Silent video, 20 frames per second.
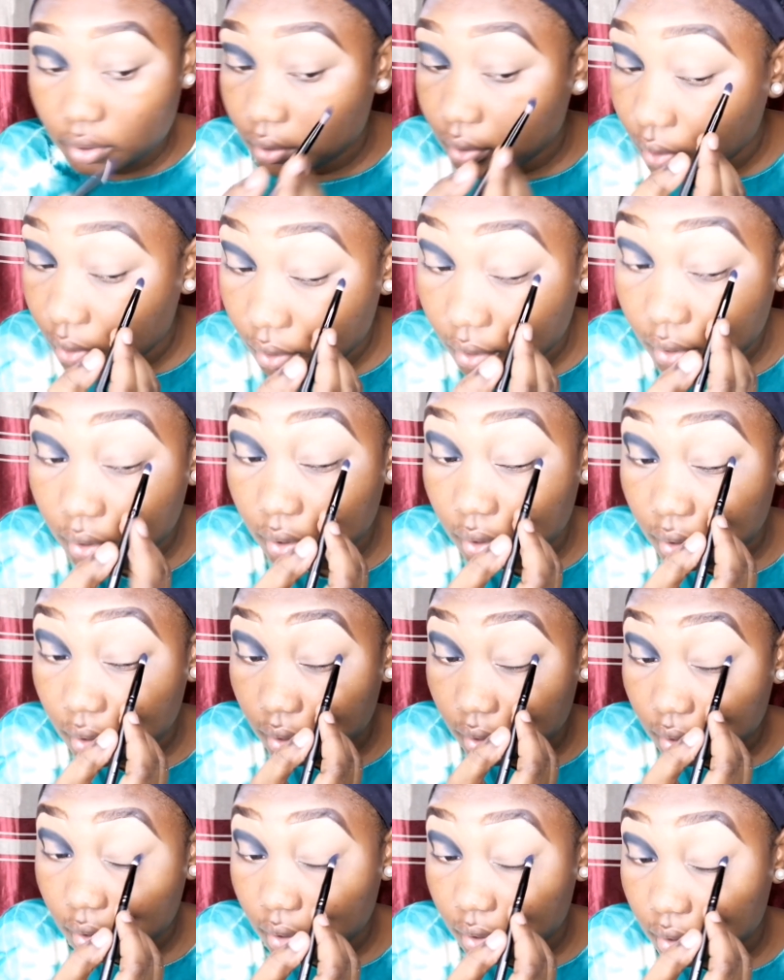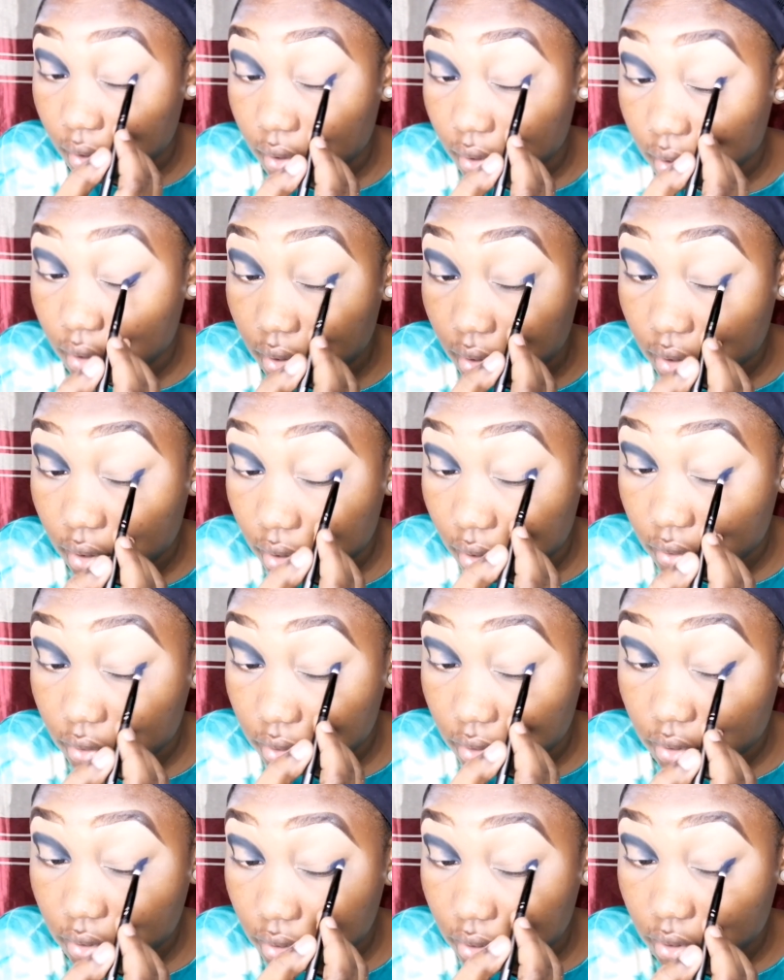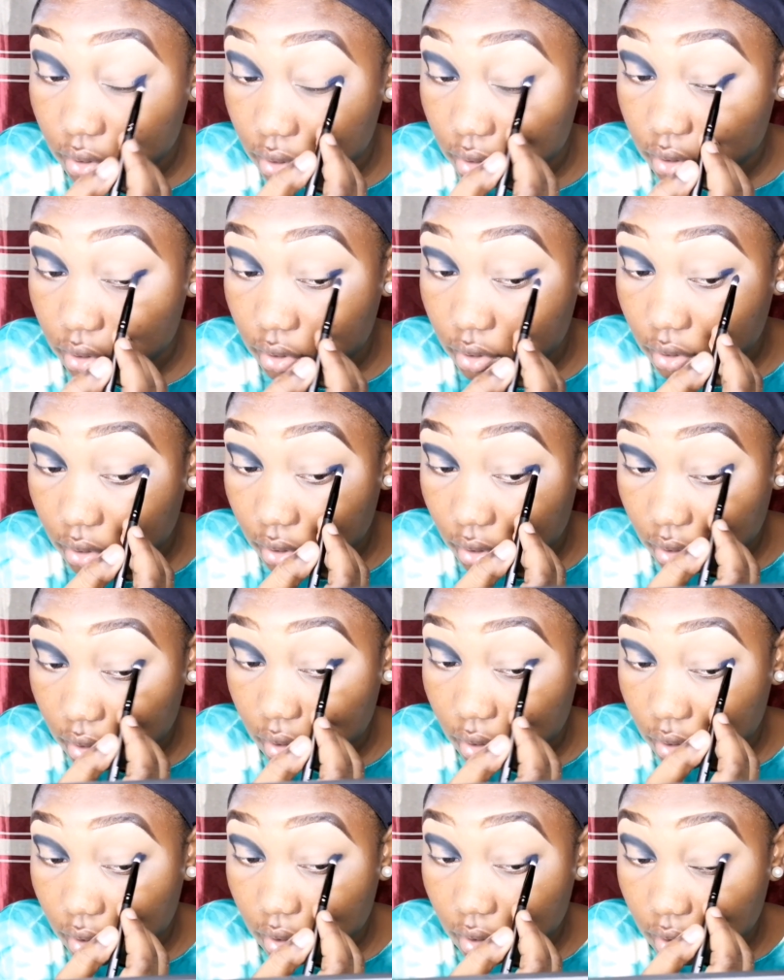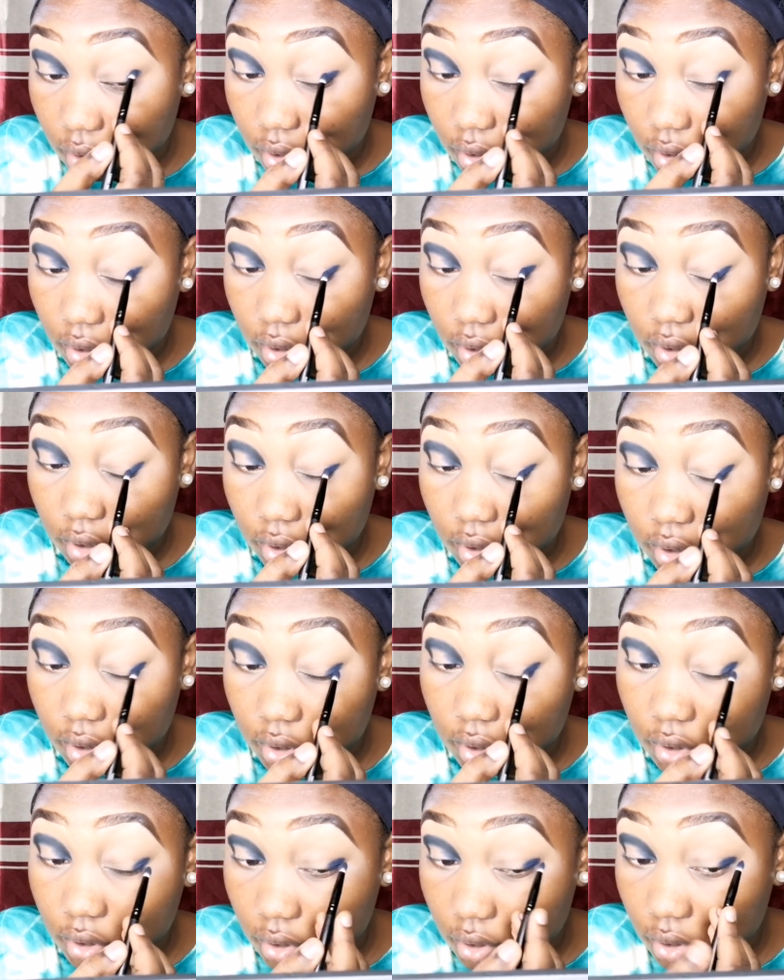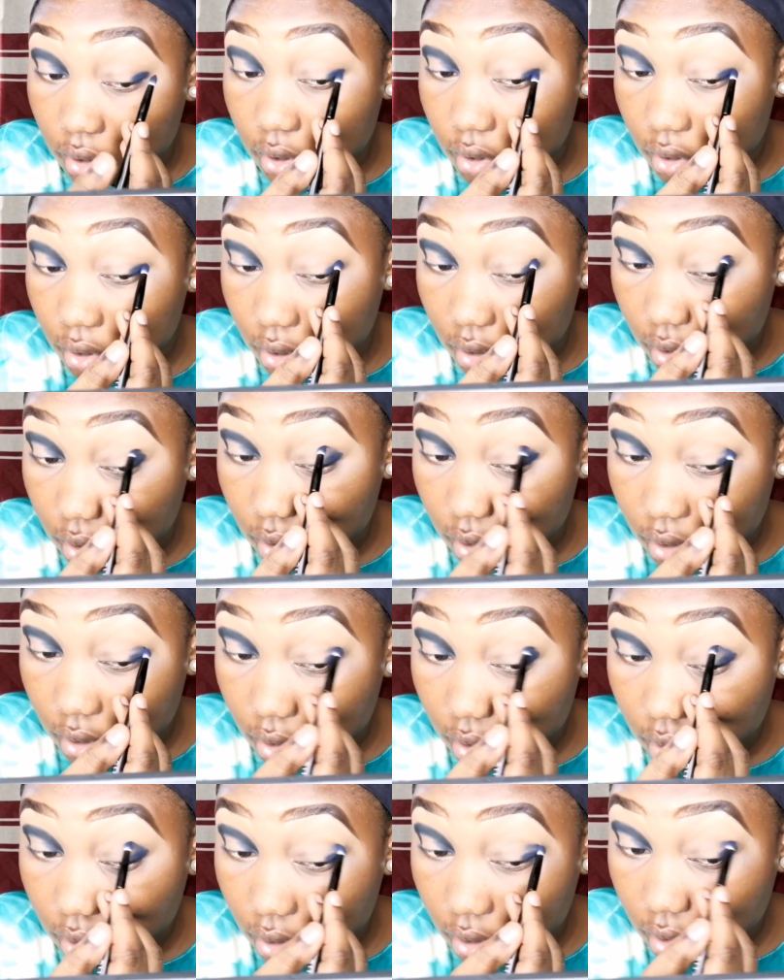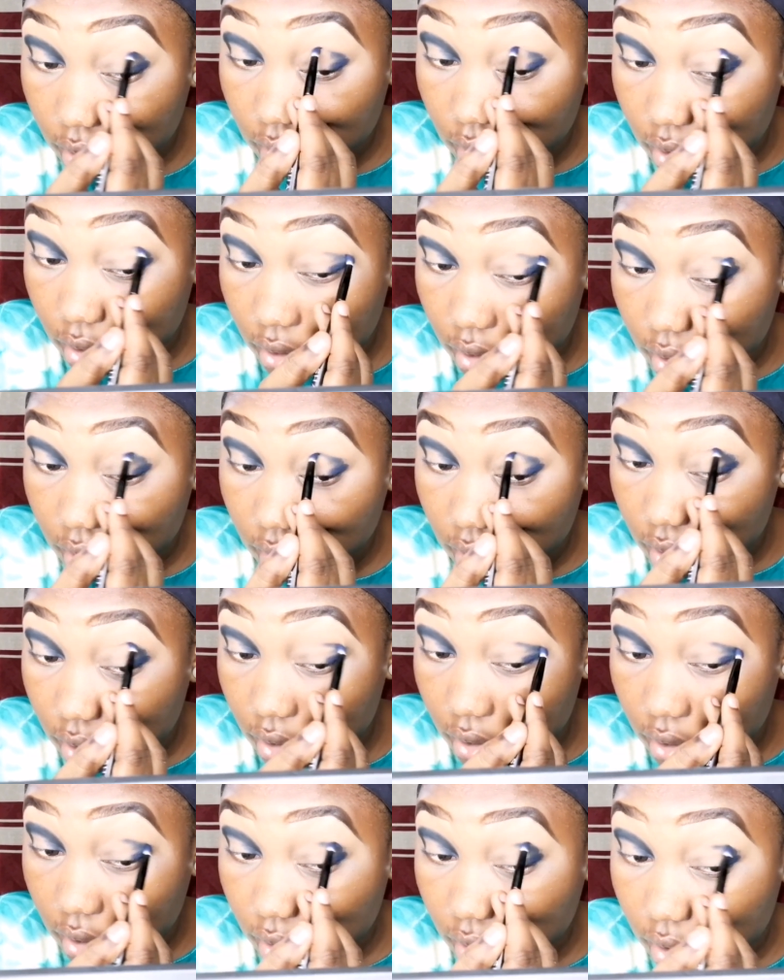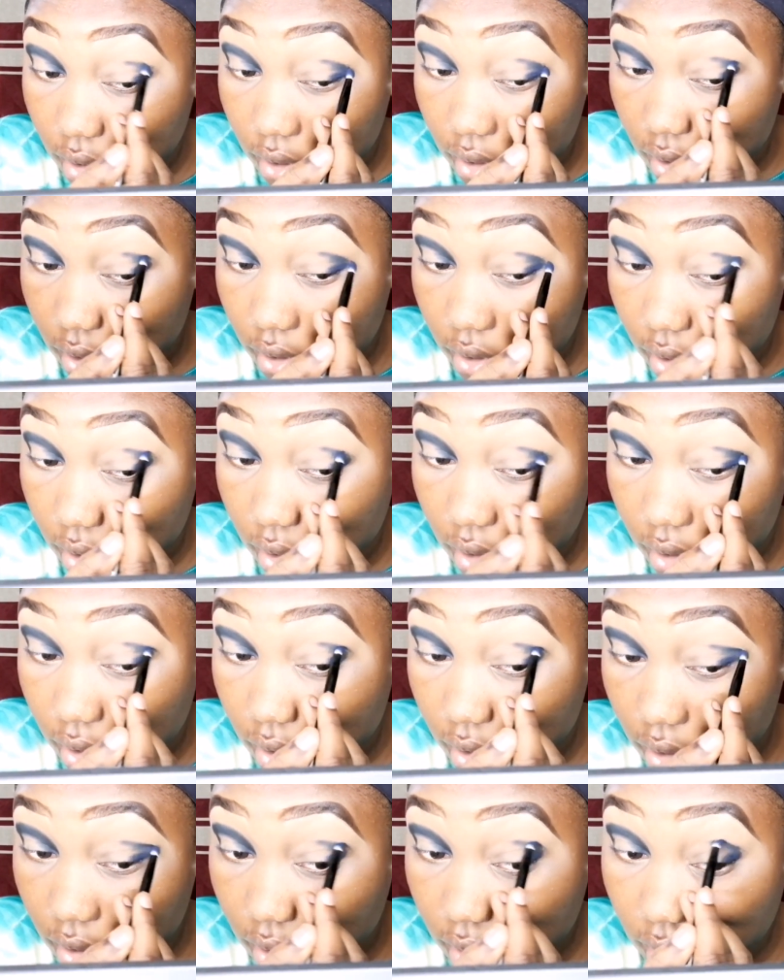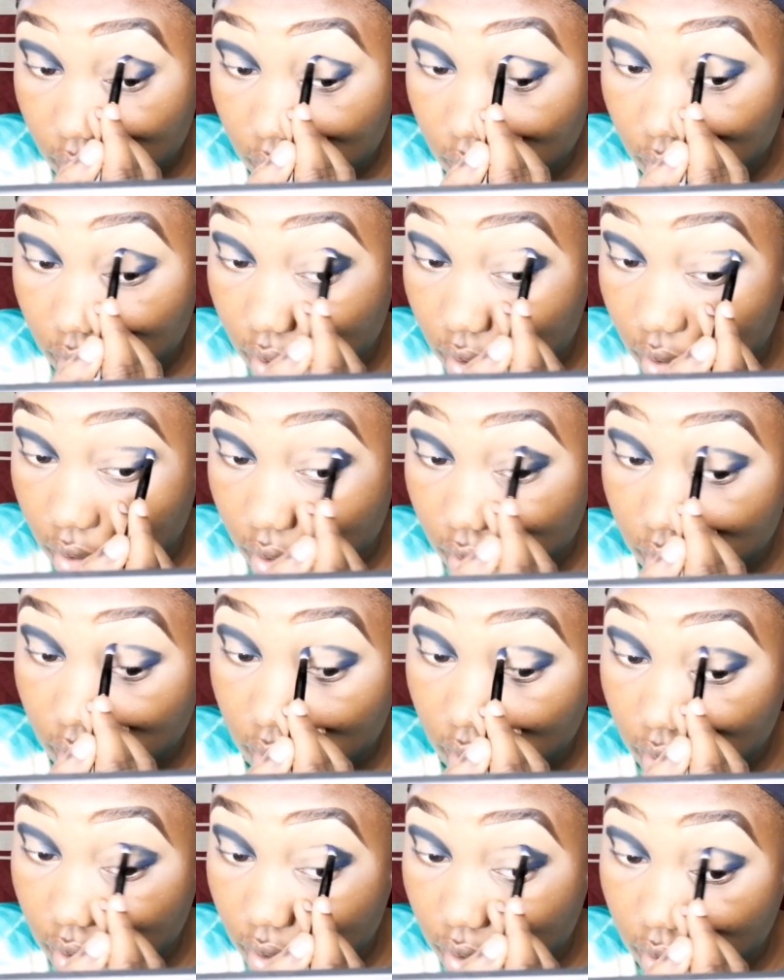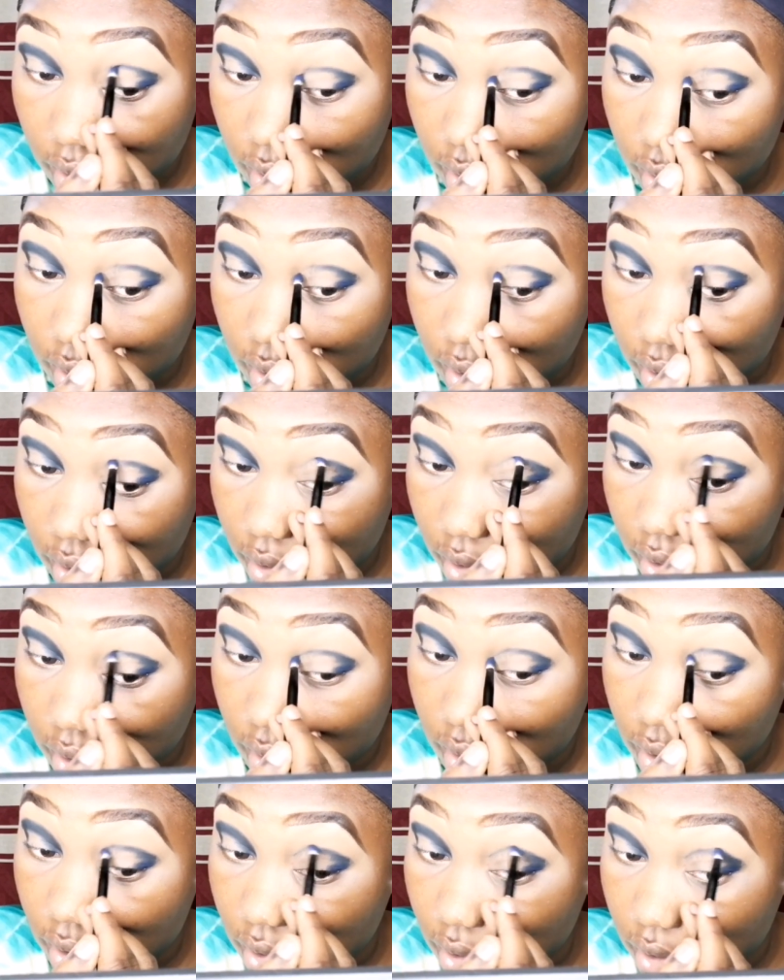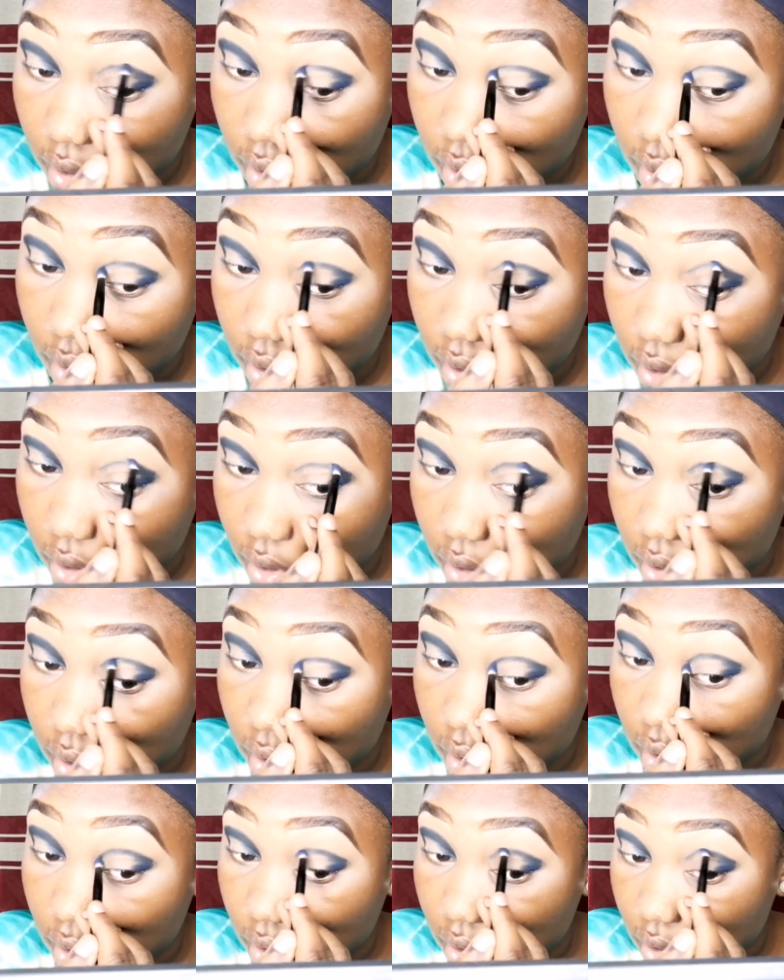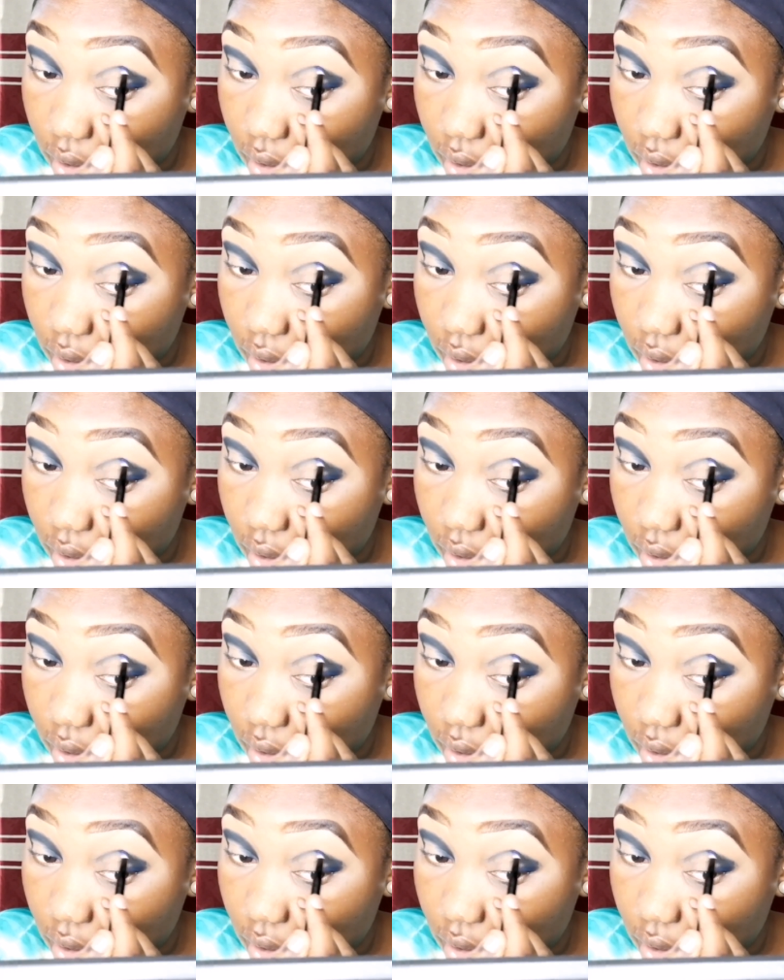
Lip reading: blue shade as my transition color. So today guys we are going bold, so I'm just going to use my